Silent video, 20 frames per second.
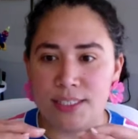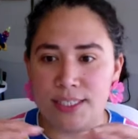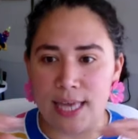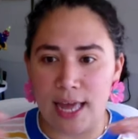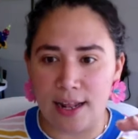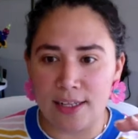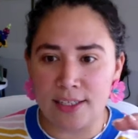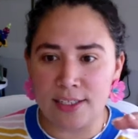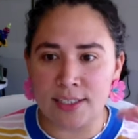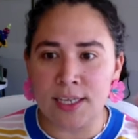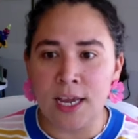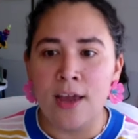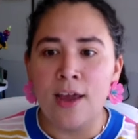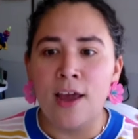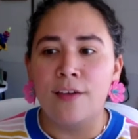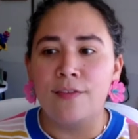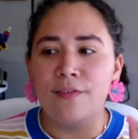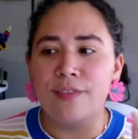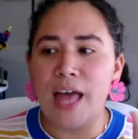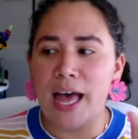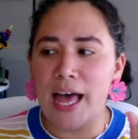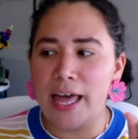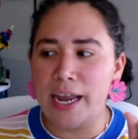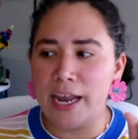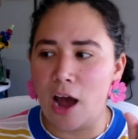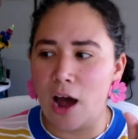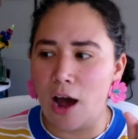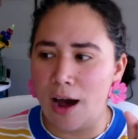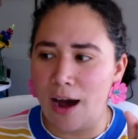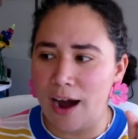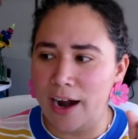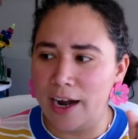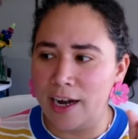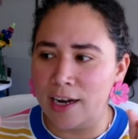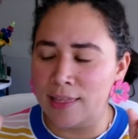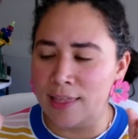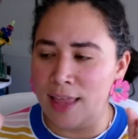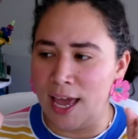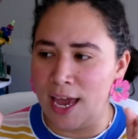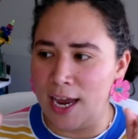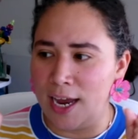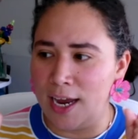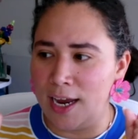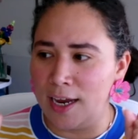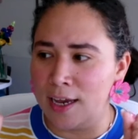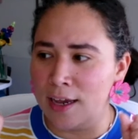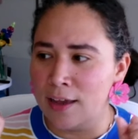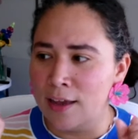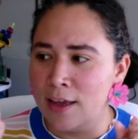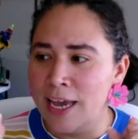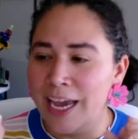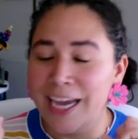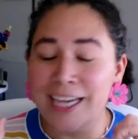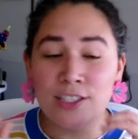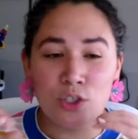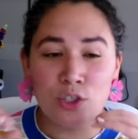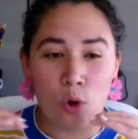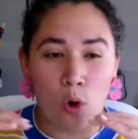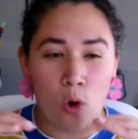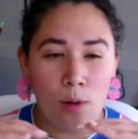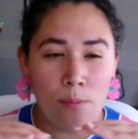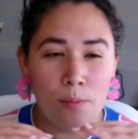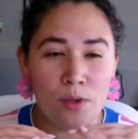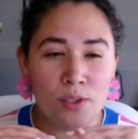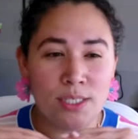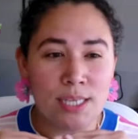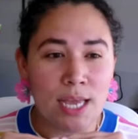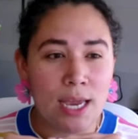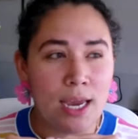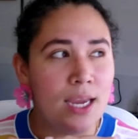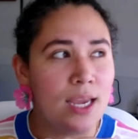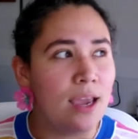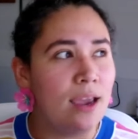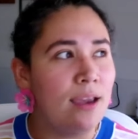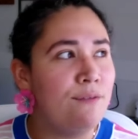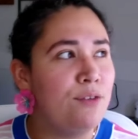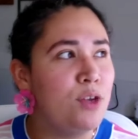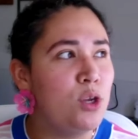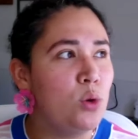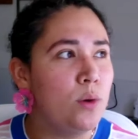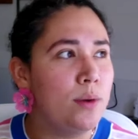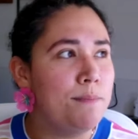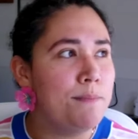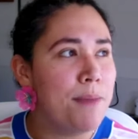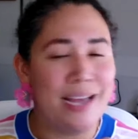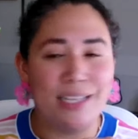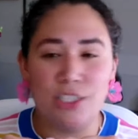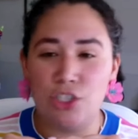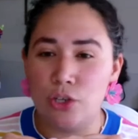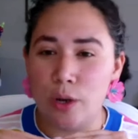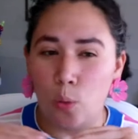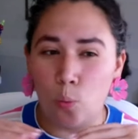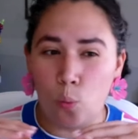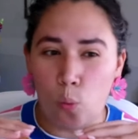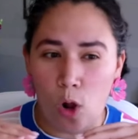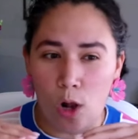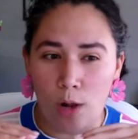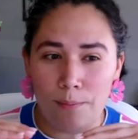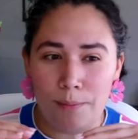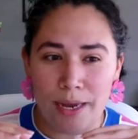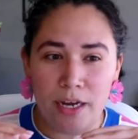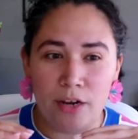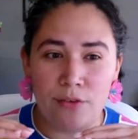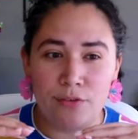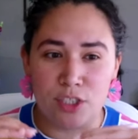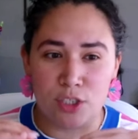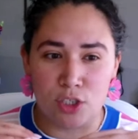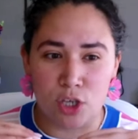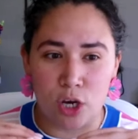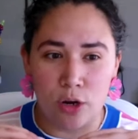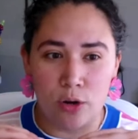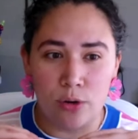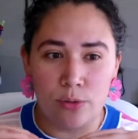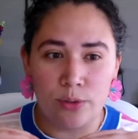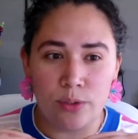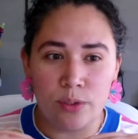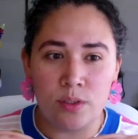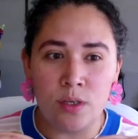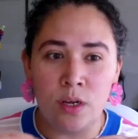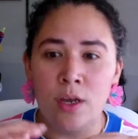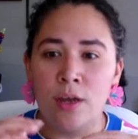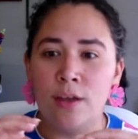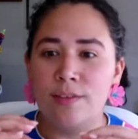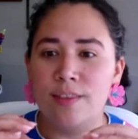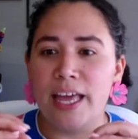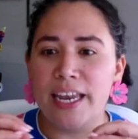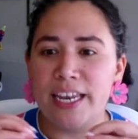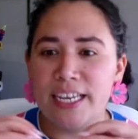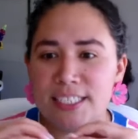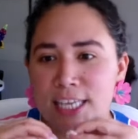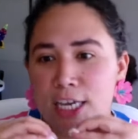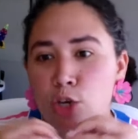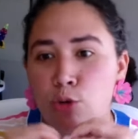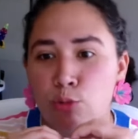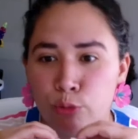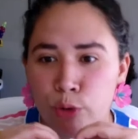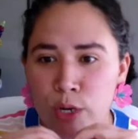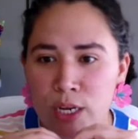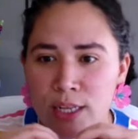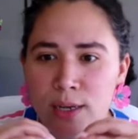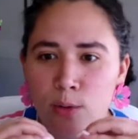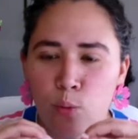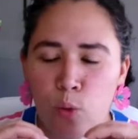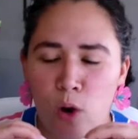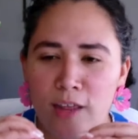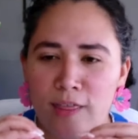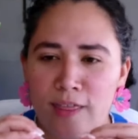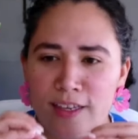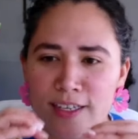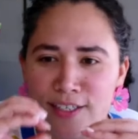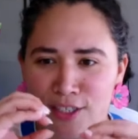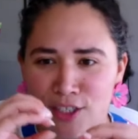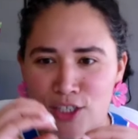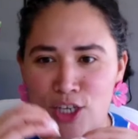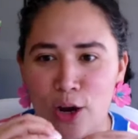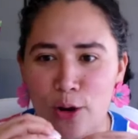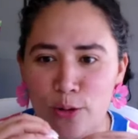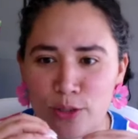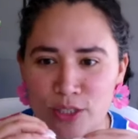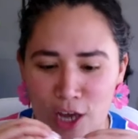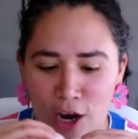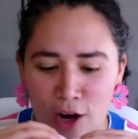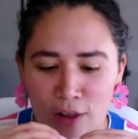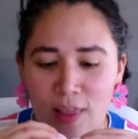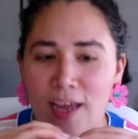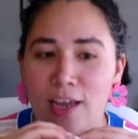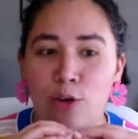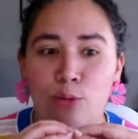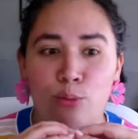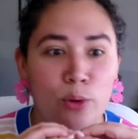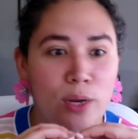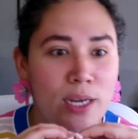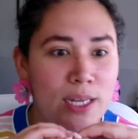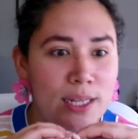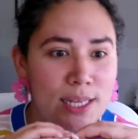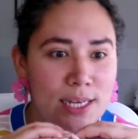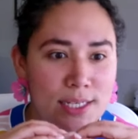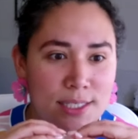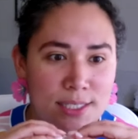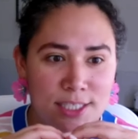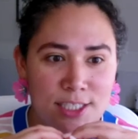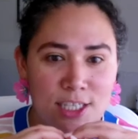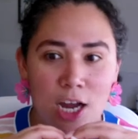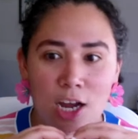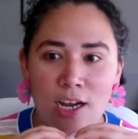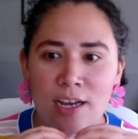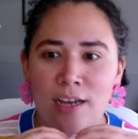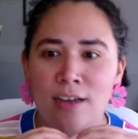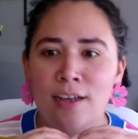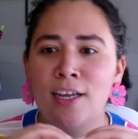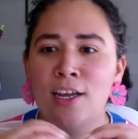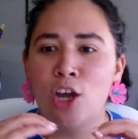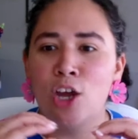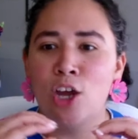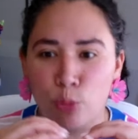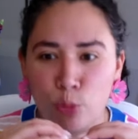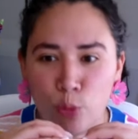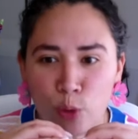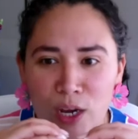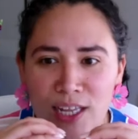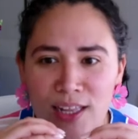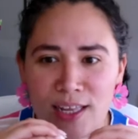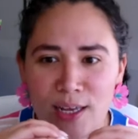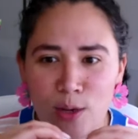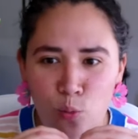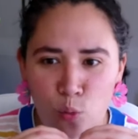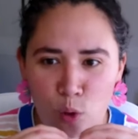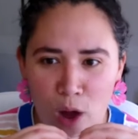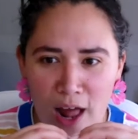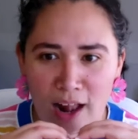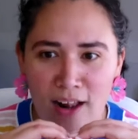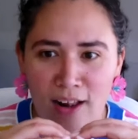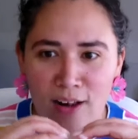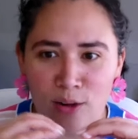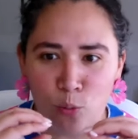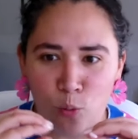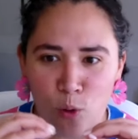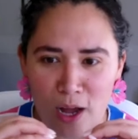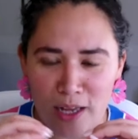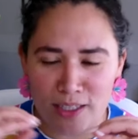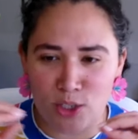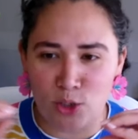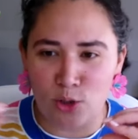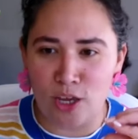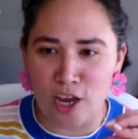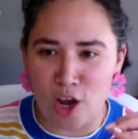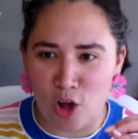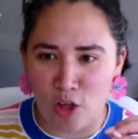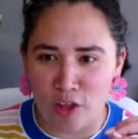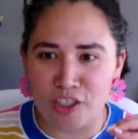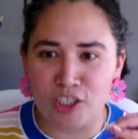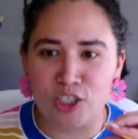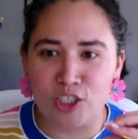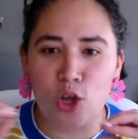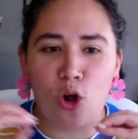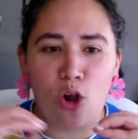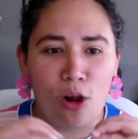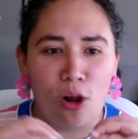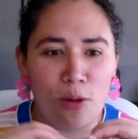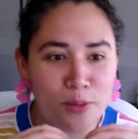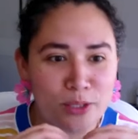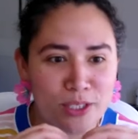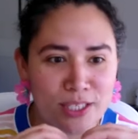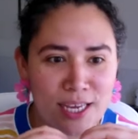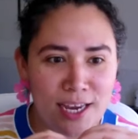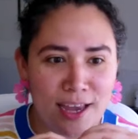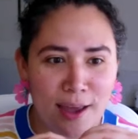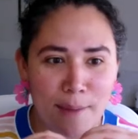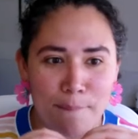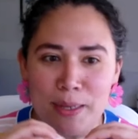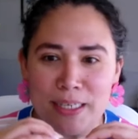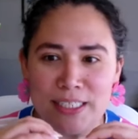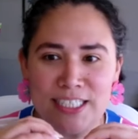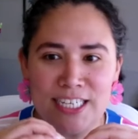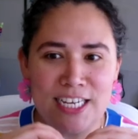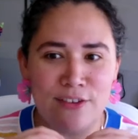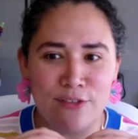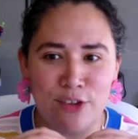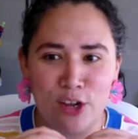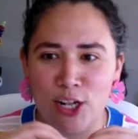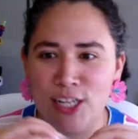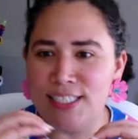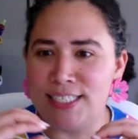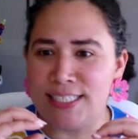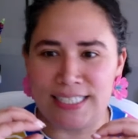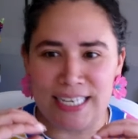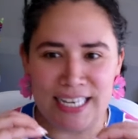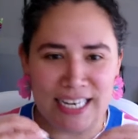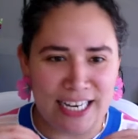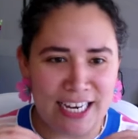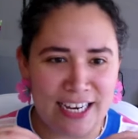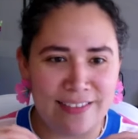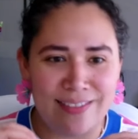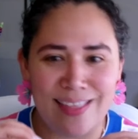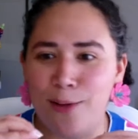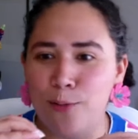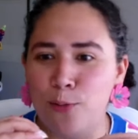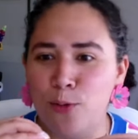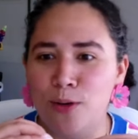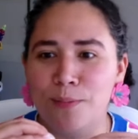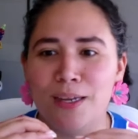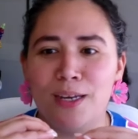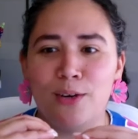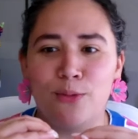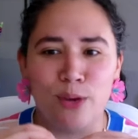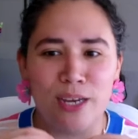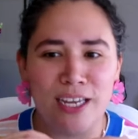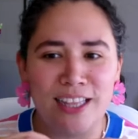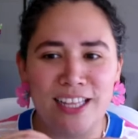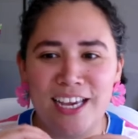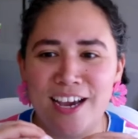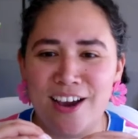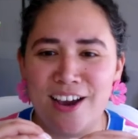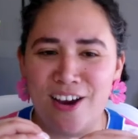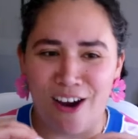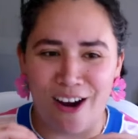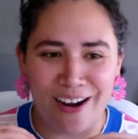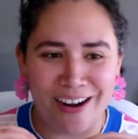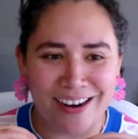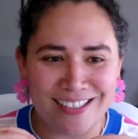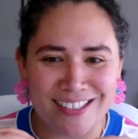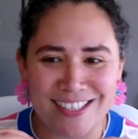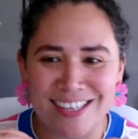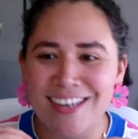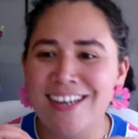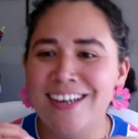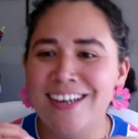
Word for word: cells that are like, it's almost like if you imagine a wall made of stone, that is like really where the stones are like really stuck really well one to the other. So almost like a medieval city that would be really hard